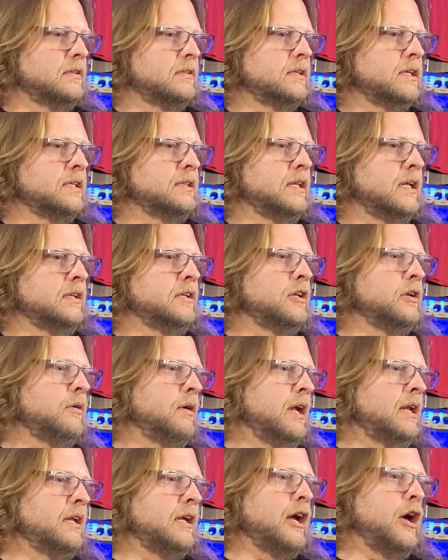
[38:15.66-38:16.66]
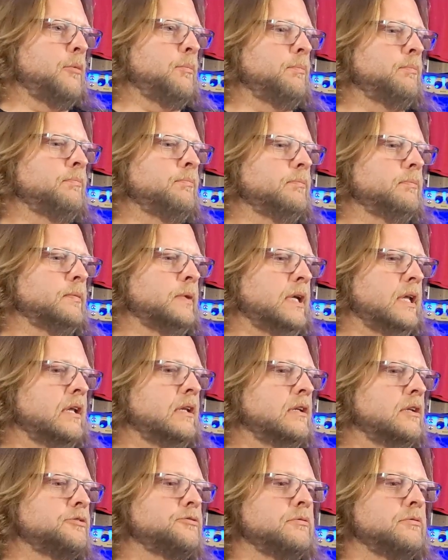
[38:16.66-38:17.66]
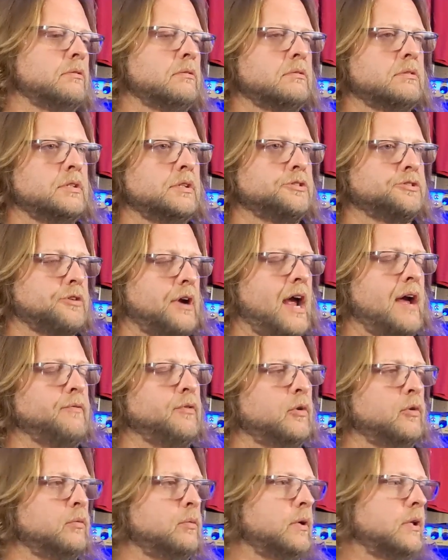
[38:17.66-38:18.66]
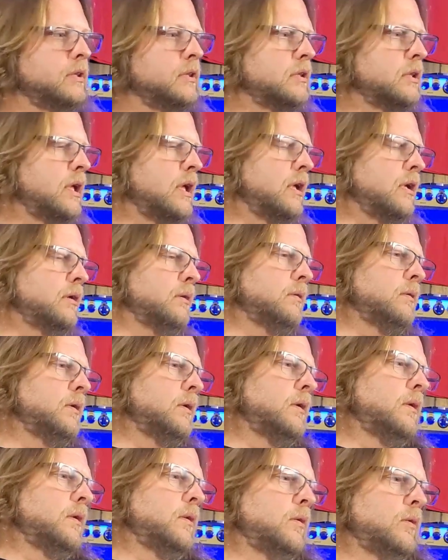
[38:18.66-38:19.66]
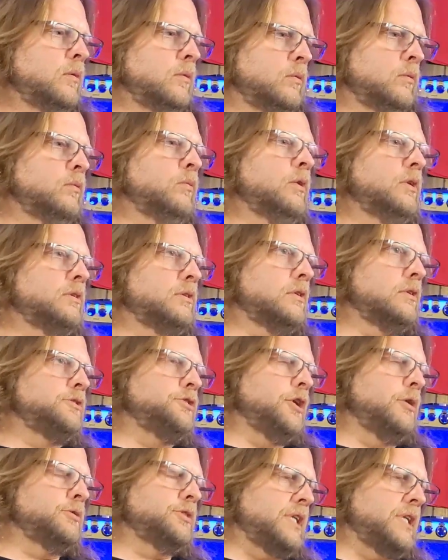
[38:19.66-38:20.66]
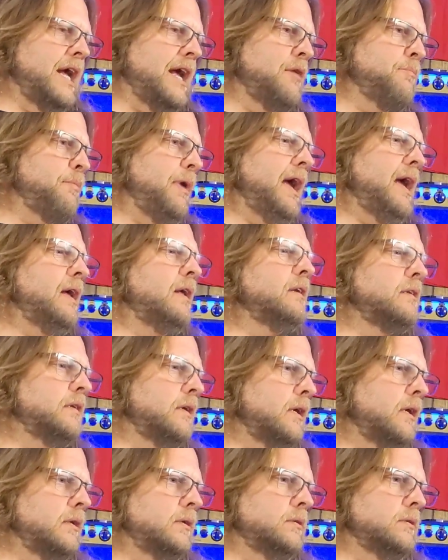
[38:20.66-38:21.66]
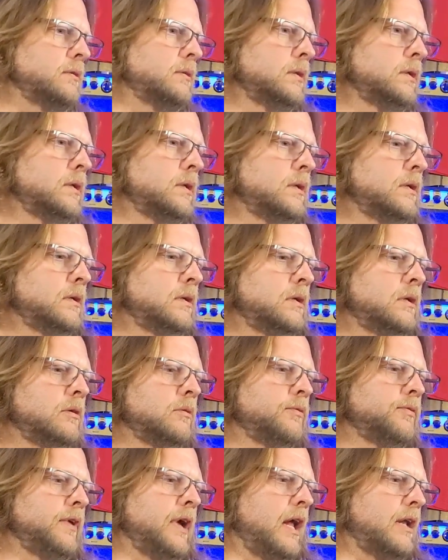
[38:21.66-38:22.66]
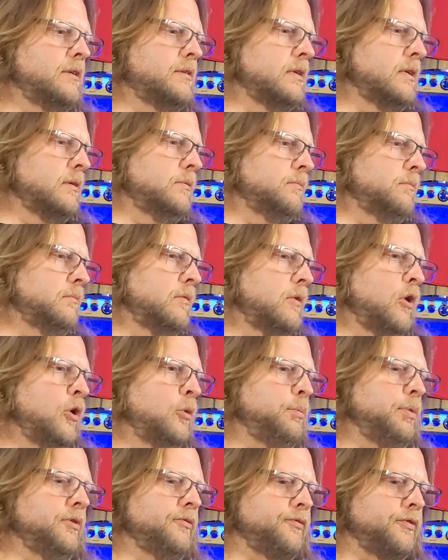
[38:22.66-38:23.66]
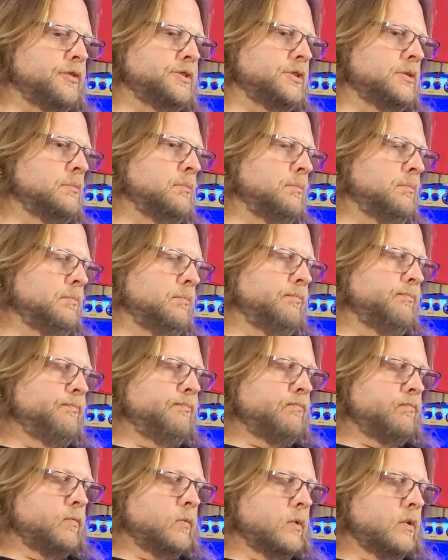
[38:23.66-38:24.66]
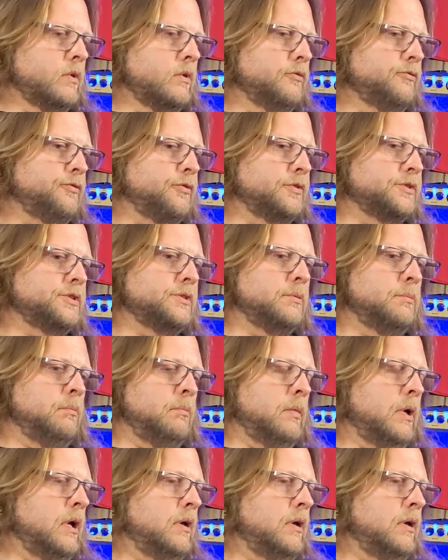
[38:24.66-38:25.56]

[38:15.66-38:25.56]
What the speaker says: then ending up getting to travel with the Joe Stamp band. We got to open for some